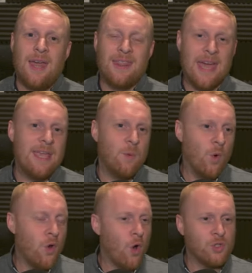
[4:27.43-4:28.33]
they
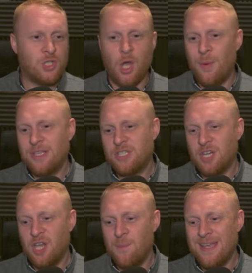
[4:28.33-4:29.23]
were not going to
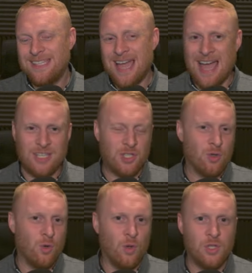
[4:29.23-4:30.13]
commit at
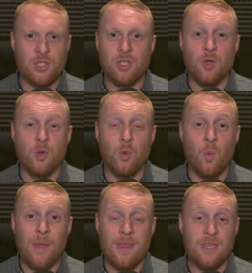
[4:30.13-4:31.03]
all to
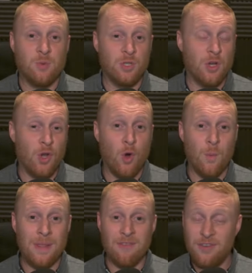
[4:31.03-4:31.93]
whether this was going to
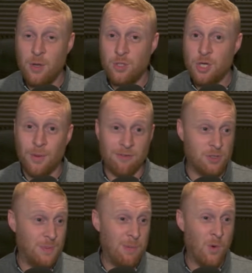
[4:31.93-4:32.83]
come in the future, whether
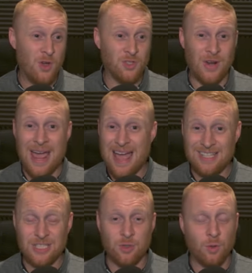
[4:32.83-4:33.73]
it's been worked on
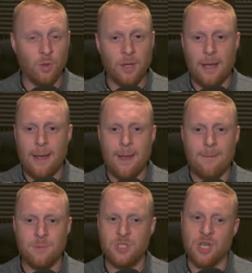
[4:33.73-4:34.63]
at all.
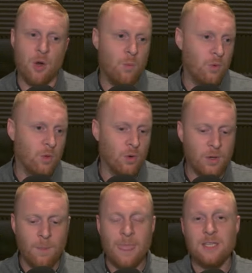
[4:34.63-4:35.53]
Um, so, look,
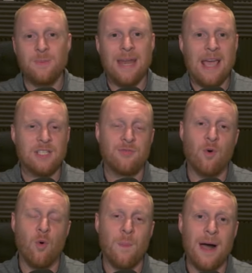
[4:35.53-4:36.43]
it's been asked
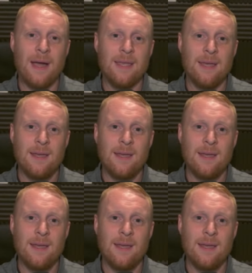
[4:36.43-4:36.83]
for by